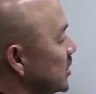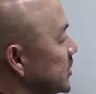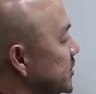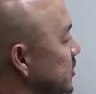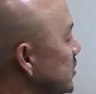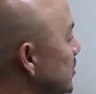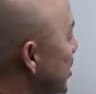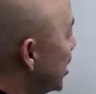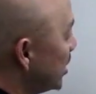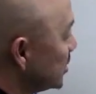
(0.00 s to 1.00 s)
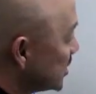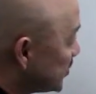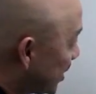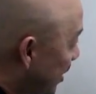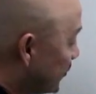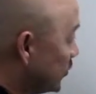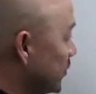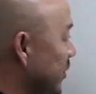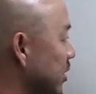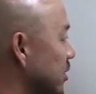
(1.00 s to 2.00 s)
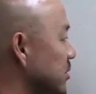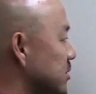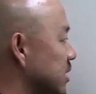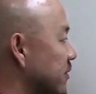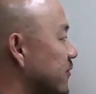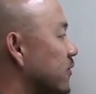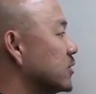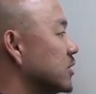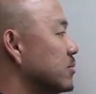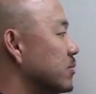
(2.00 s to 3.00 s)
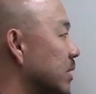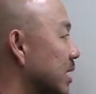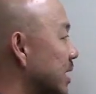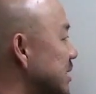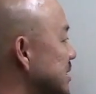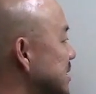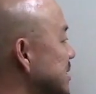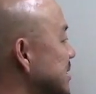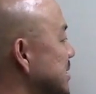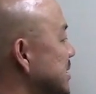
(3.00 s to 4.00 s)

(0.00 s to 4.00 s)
So uh, just be careful over here. There are 14 plus